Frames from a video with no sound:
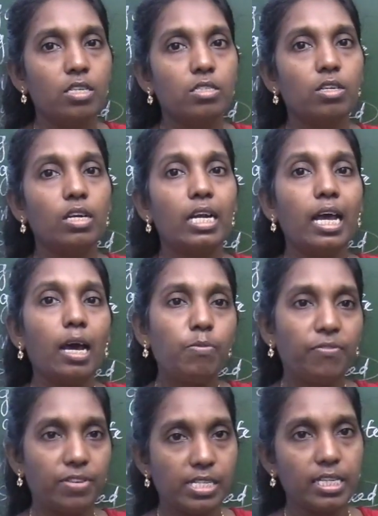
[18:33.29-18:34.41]
So, lab
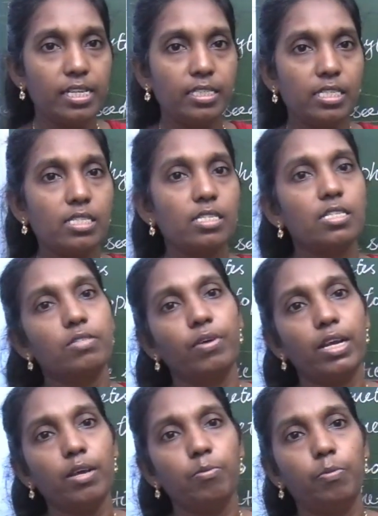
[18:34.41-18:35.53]
facilities is
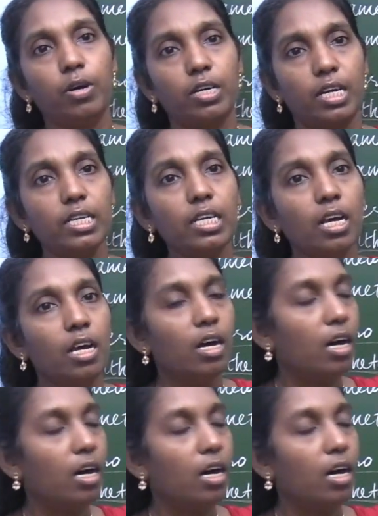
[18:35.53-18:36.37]
very important.